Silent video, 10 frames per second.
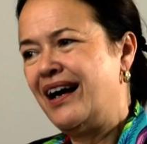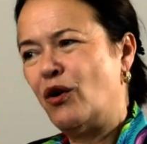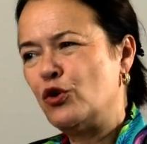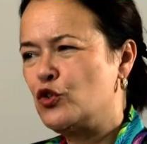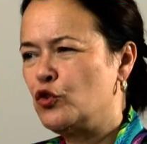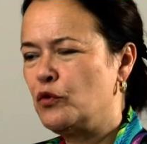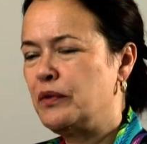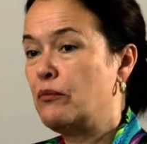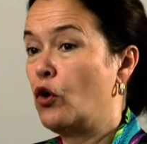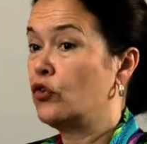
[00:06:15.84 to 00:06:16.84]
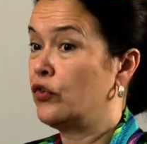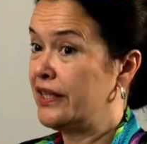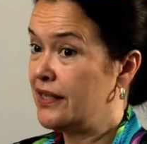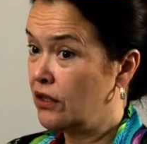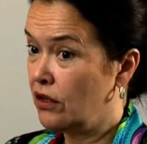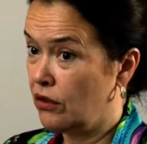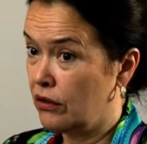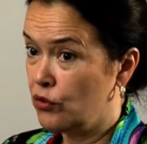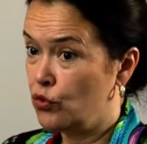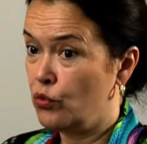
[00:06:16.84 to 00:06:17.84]
also to be more critical
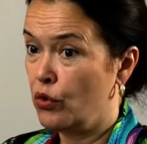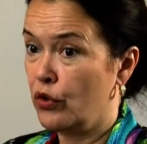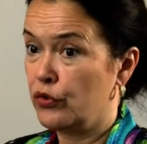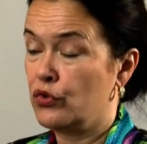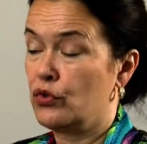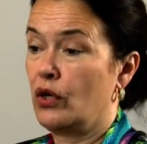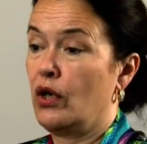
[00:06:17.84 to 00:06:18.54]
towards